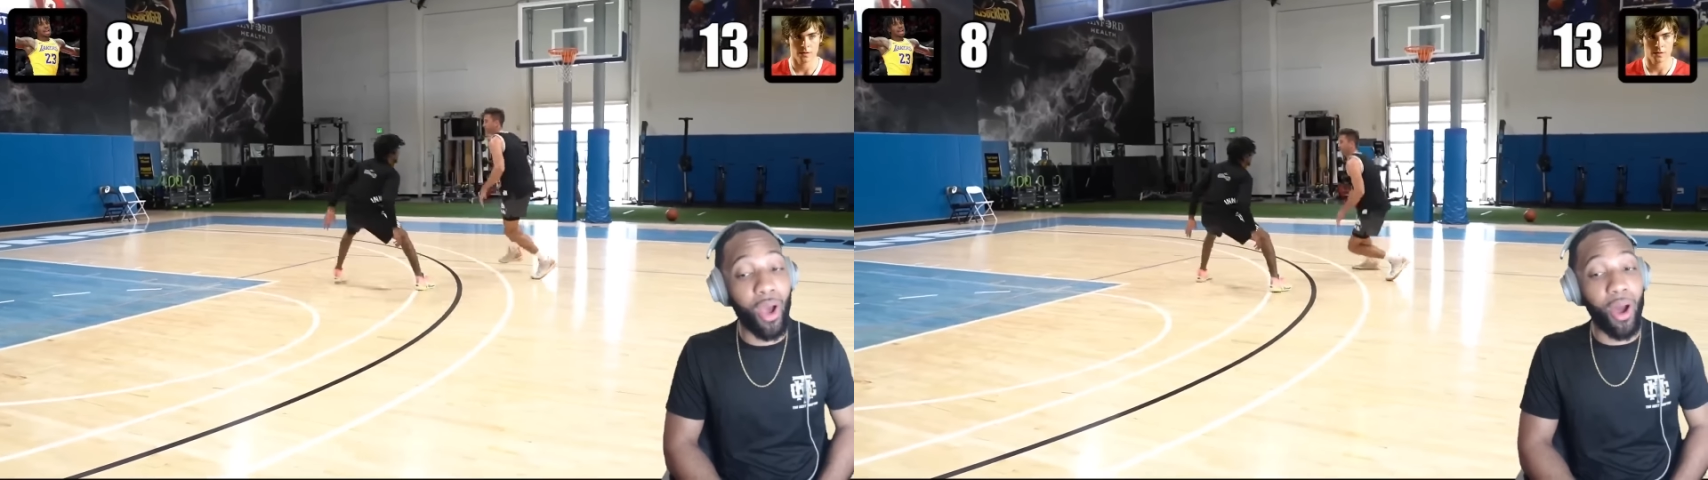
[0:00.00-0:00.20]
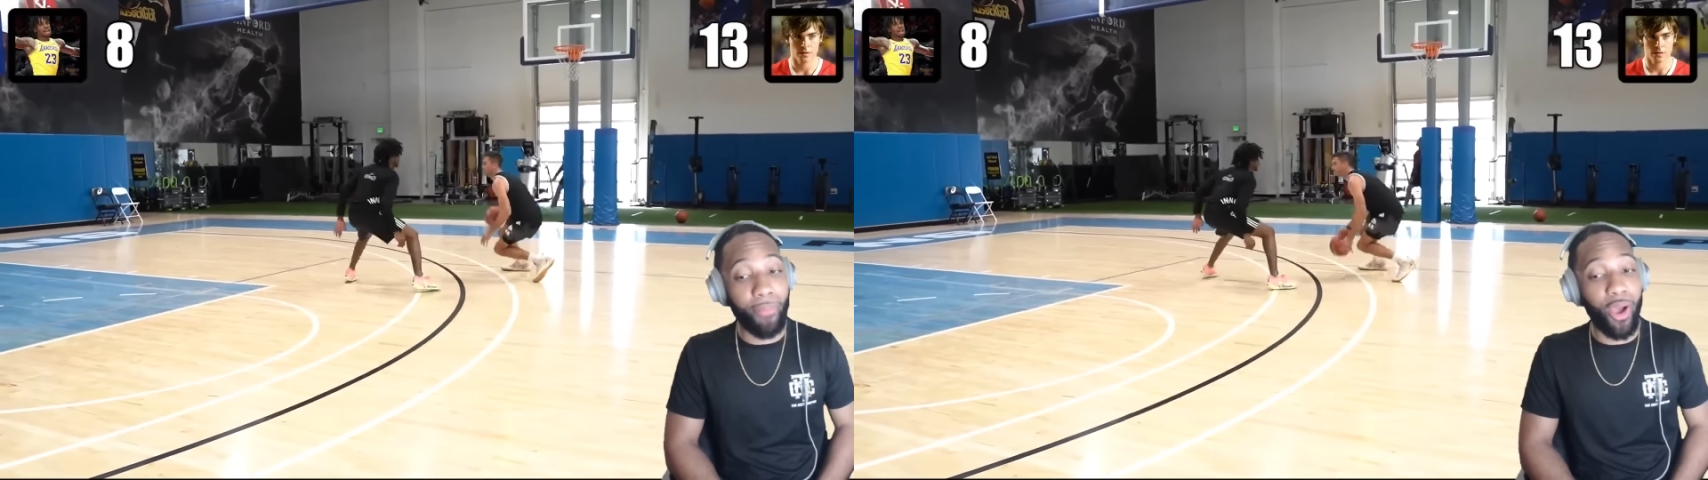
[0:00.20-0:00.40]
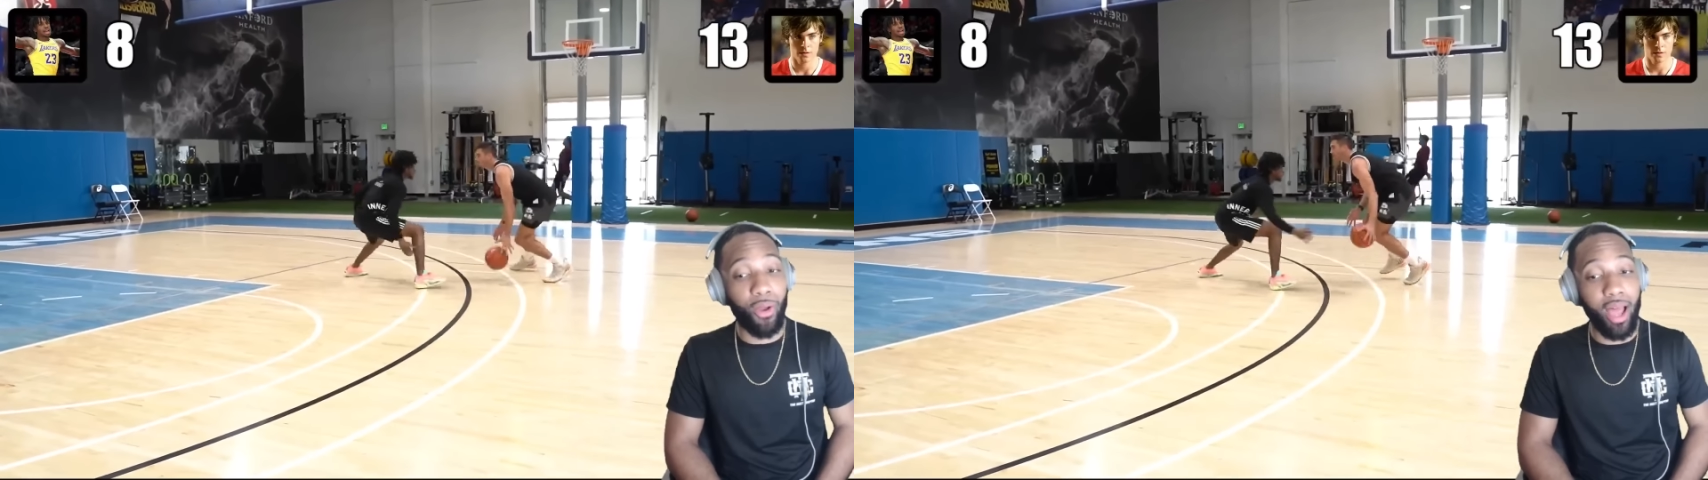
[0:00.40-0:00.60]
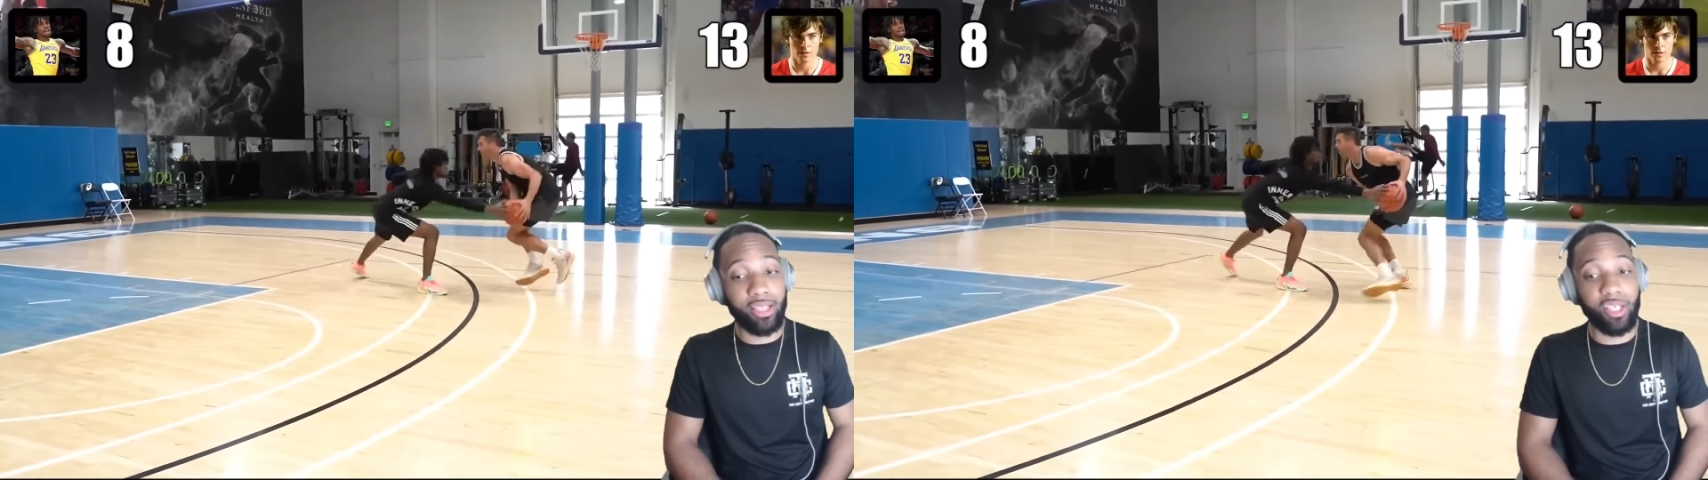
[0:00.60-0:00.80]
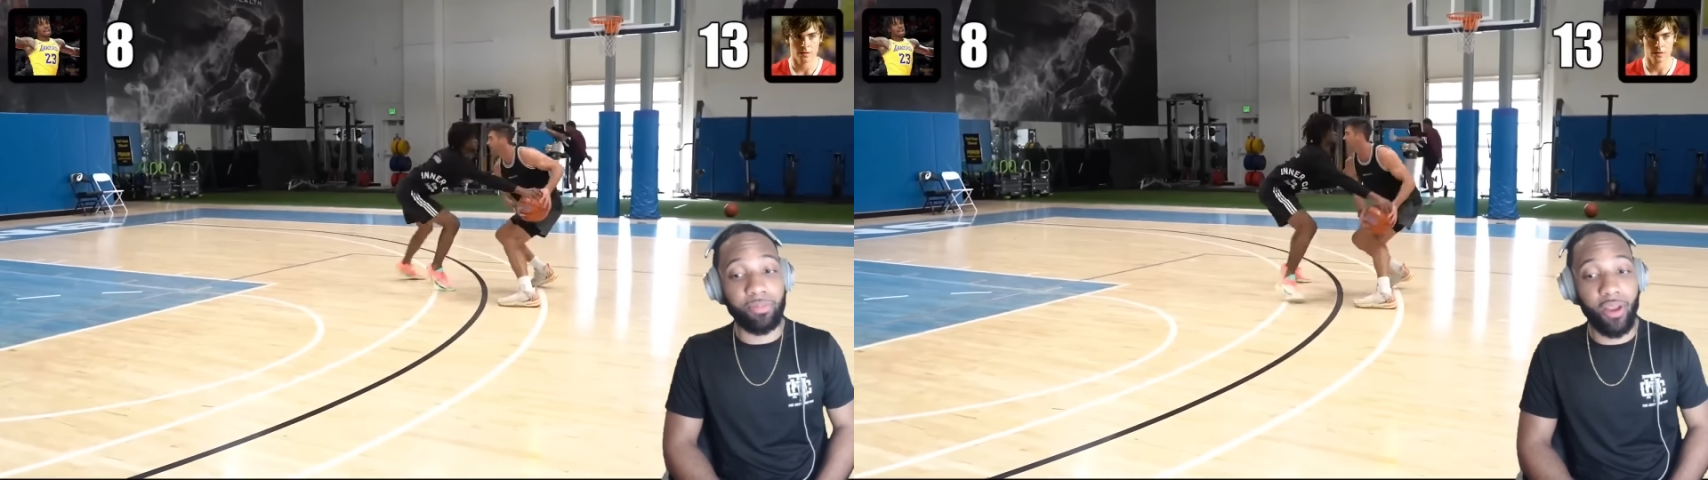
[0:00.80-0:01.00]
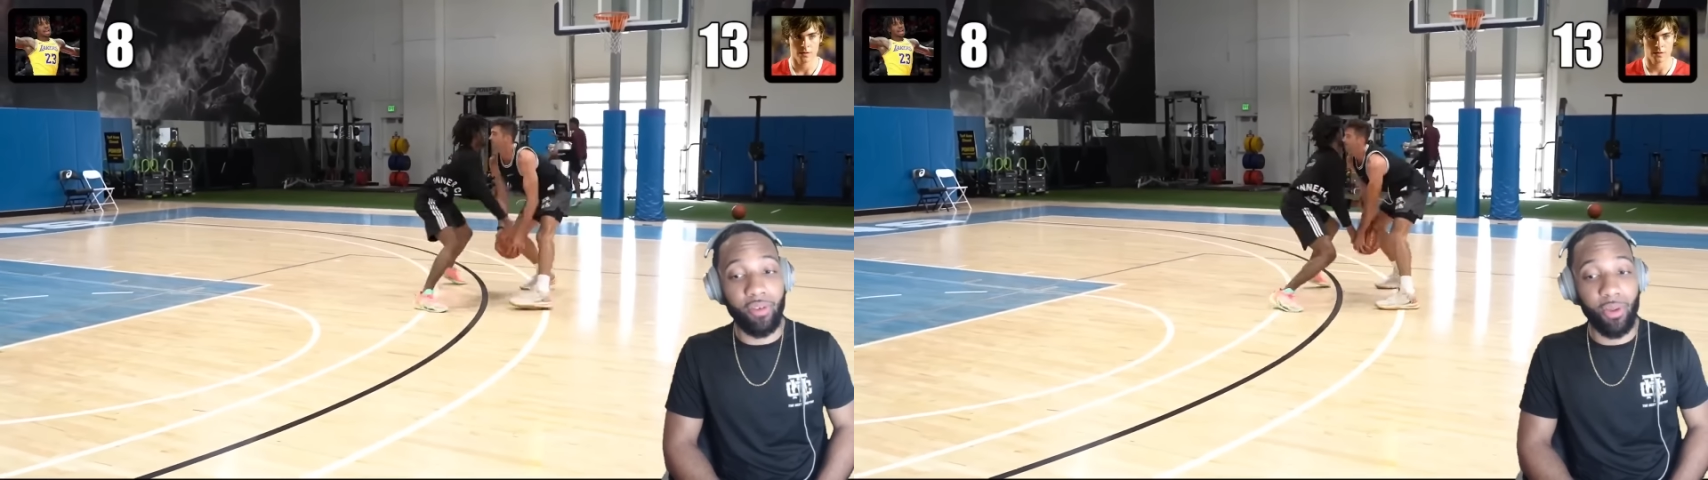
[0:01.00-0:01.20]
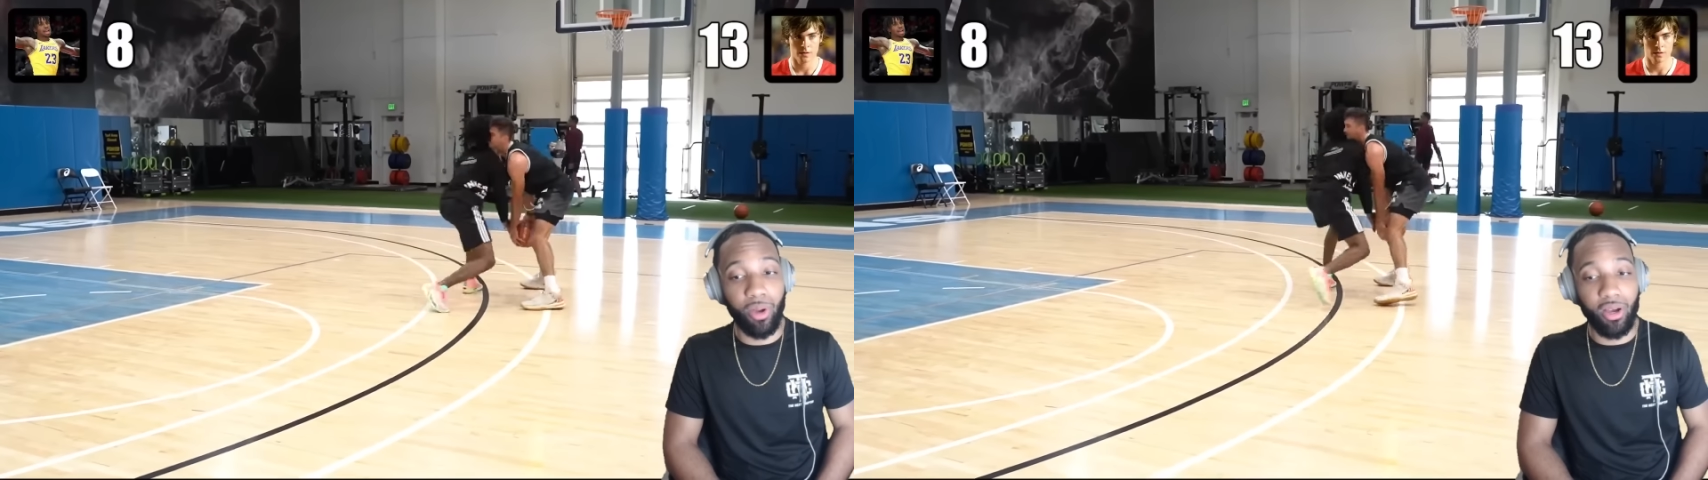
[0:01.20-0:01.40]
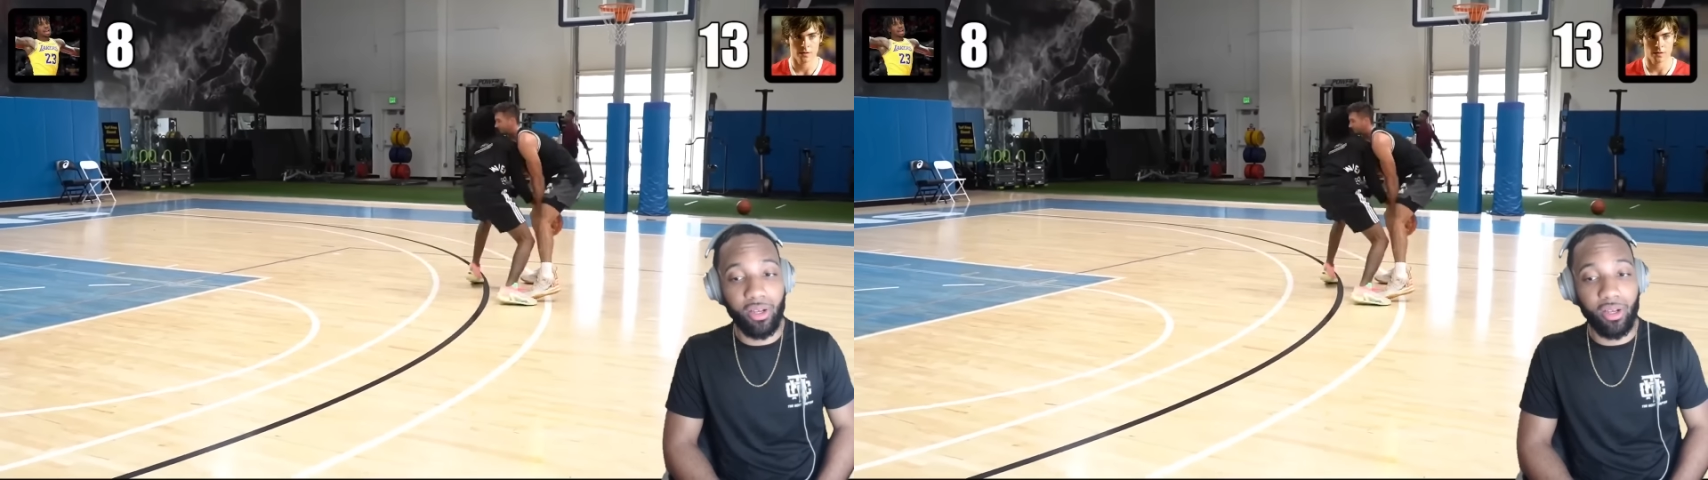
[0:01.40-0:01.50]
I'm not gonna lie to you, he's playing really well.